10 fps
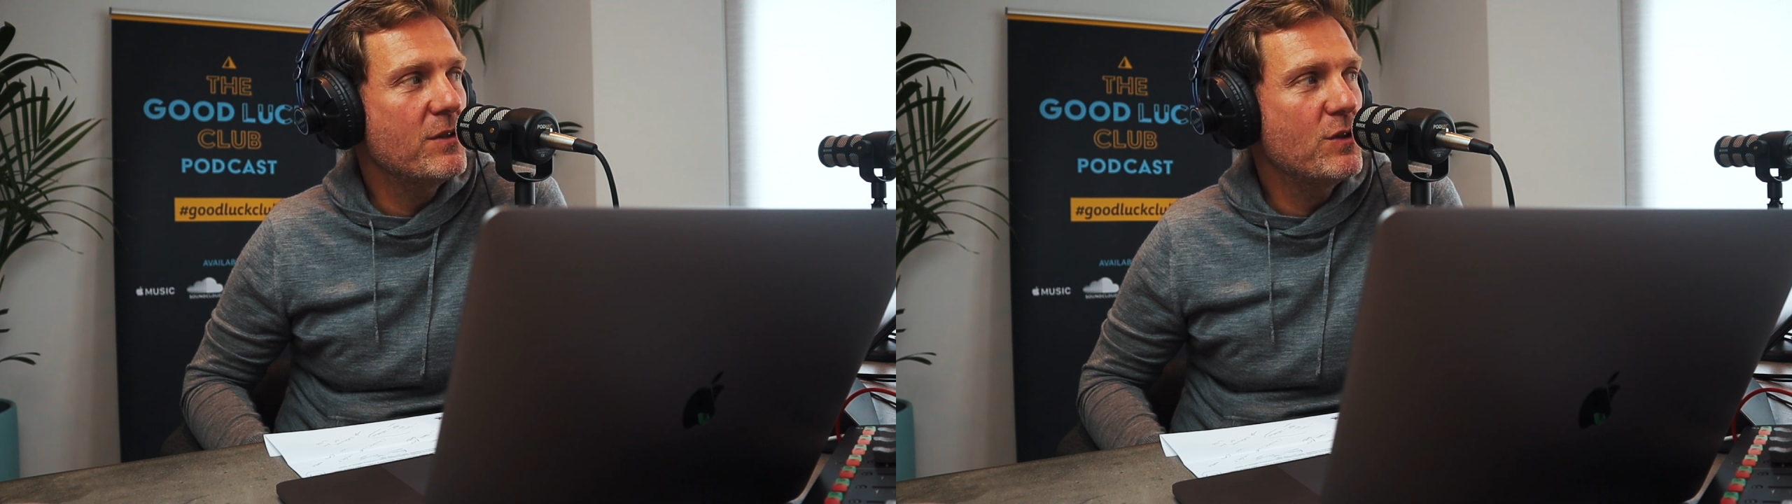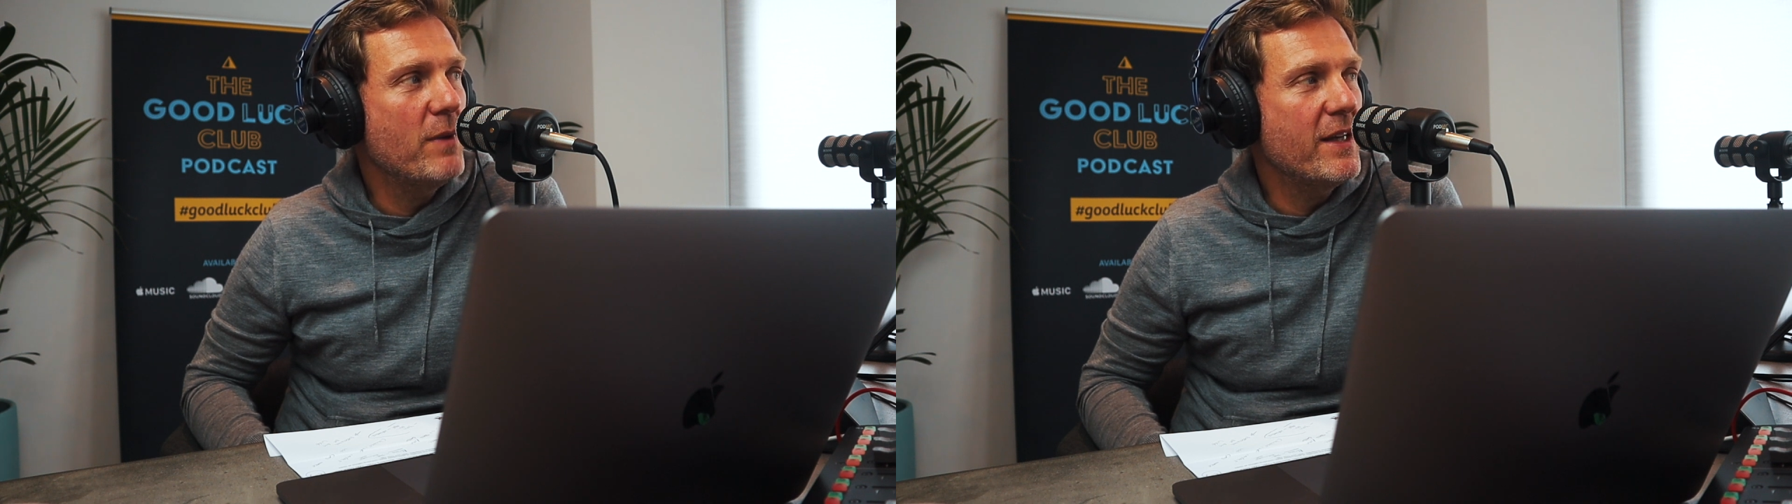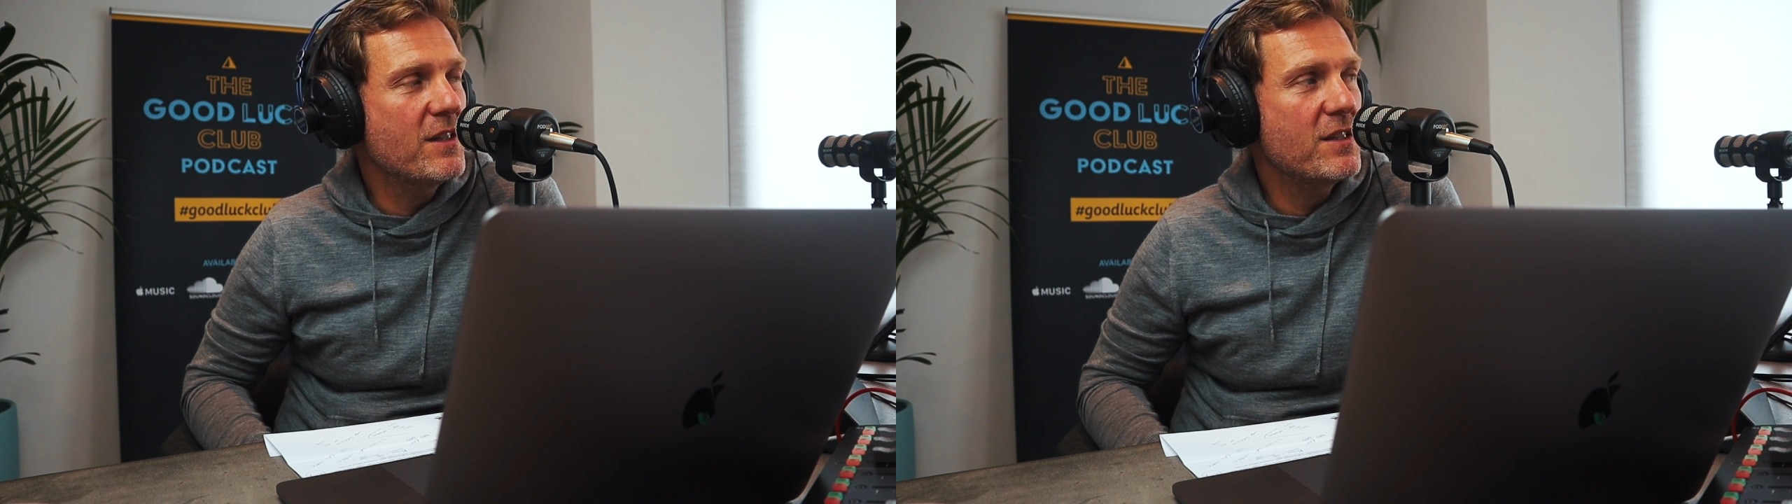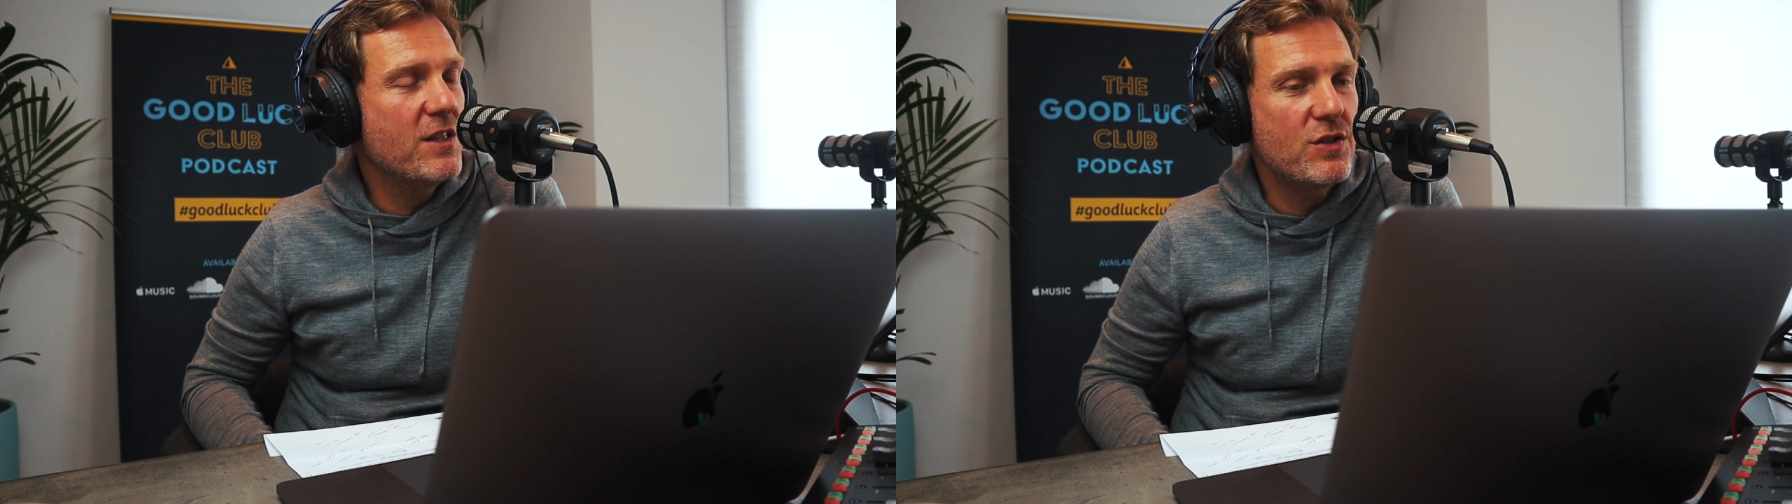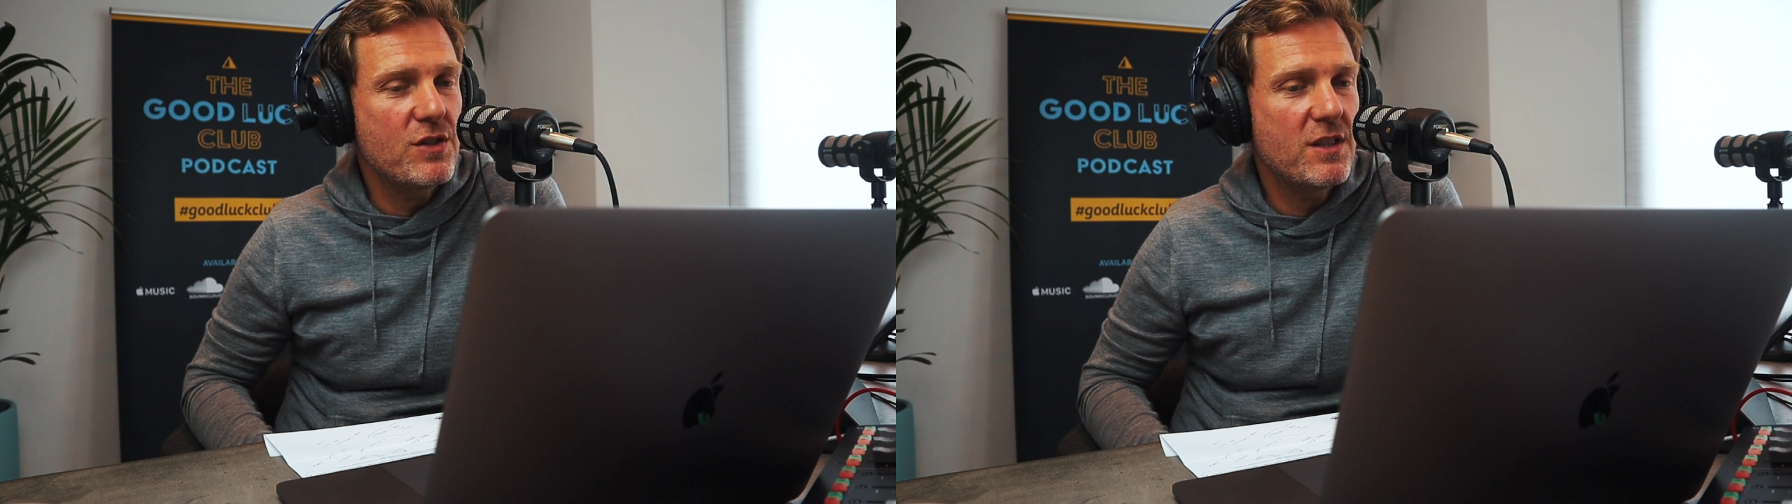to make
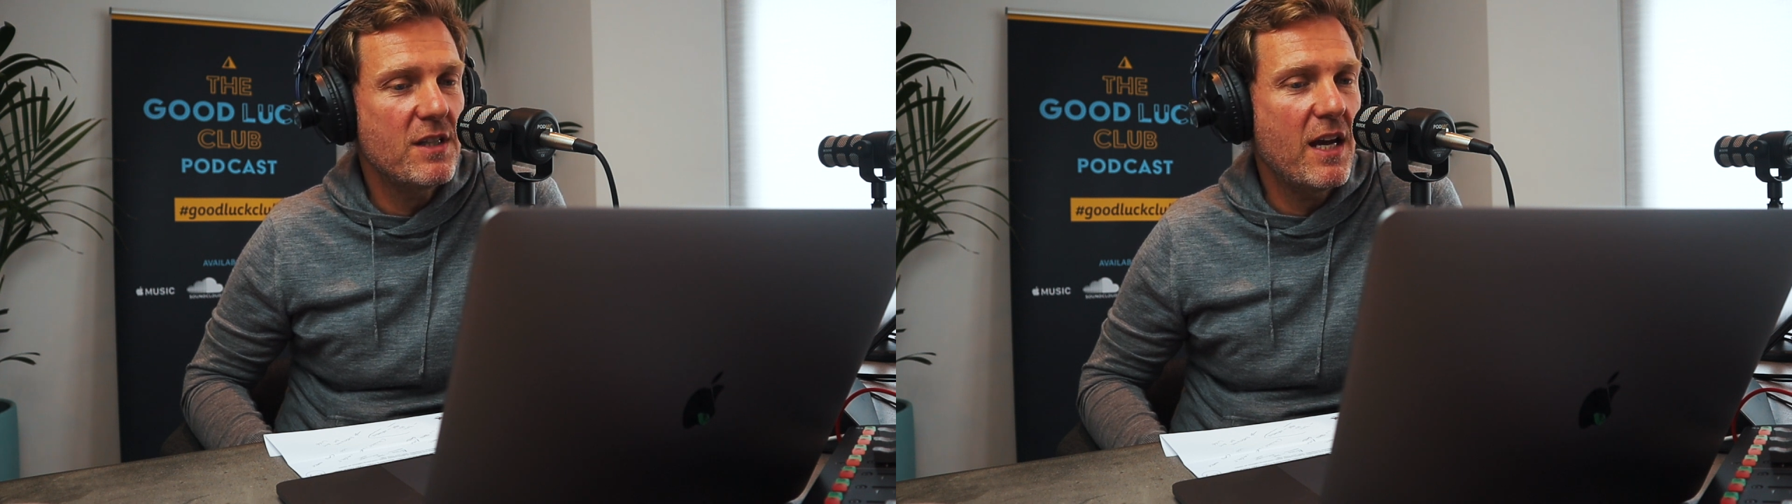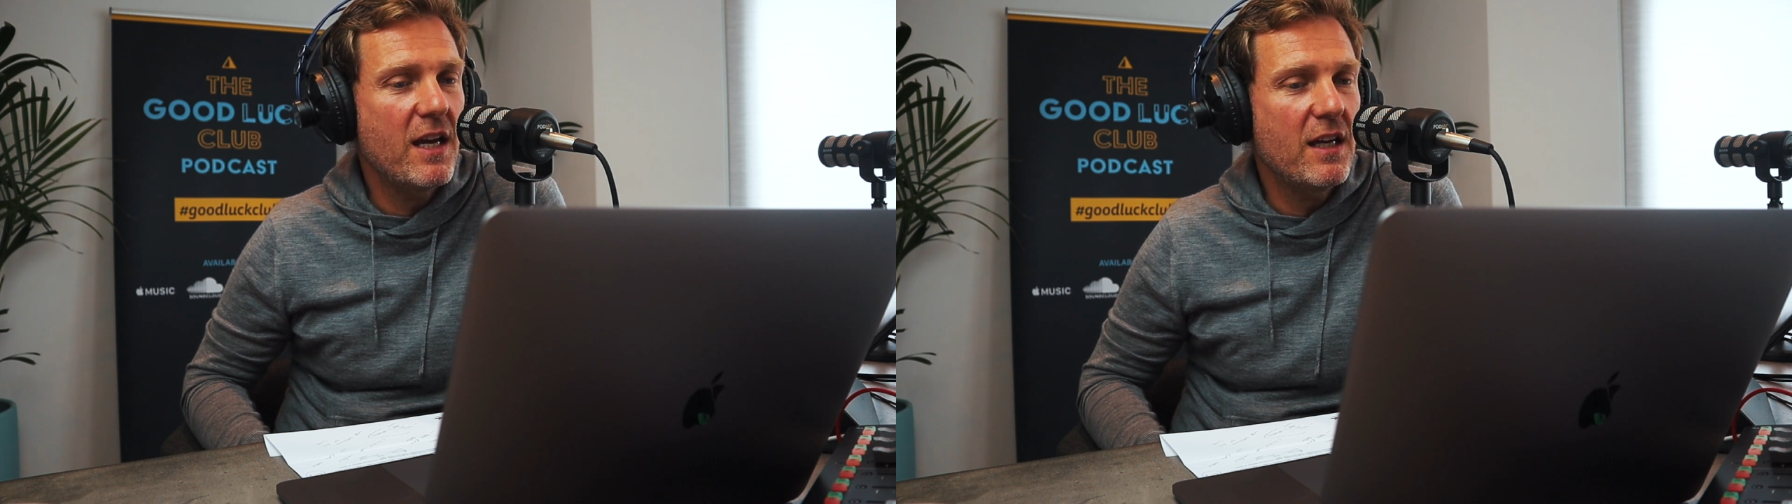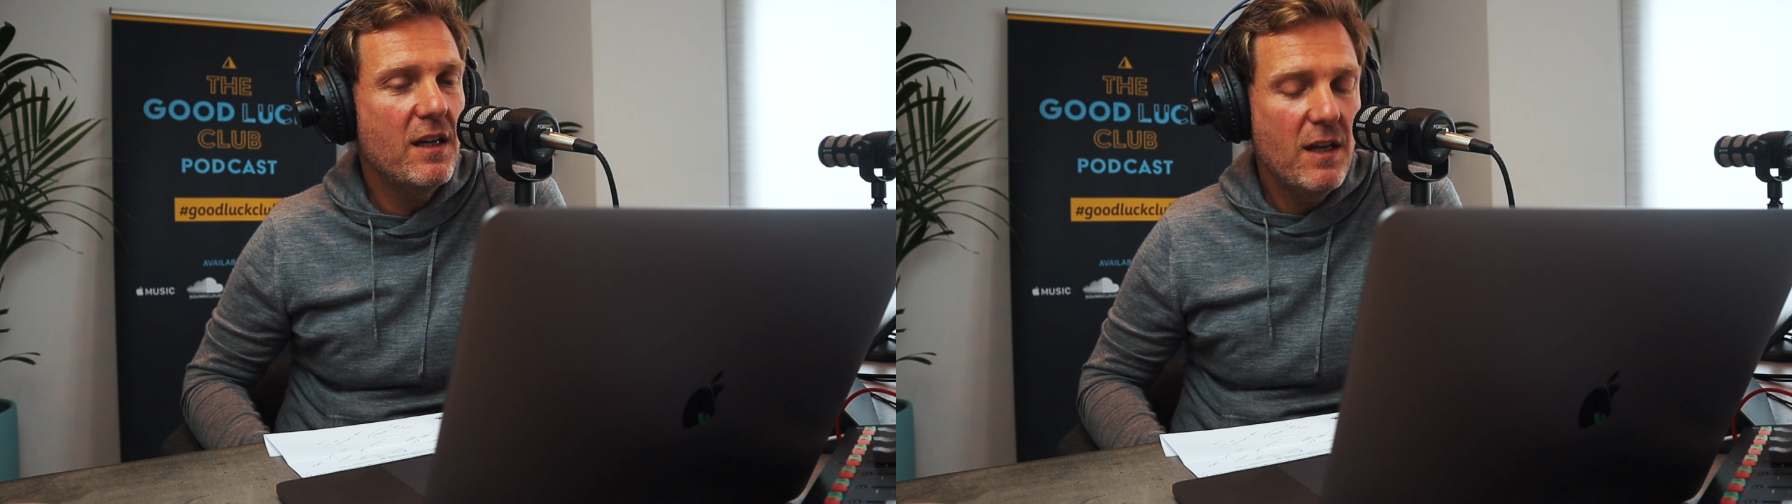decisions today.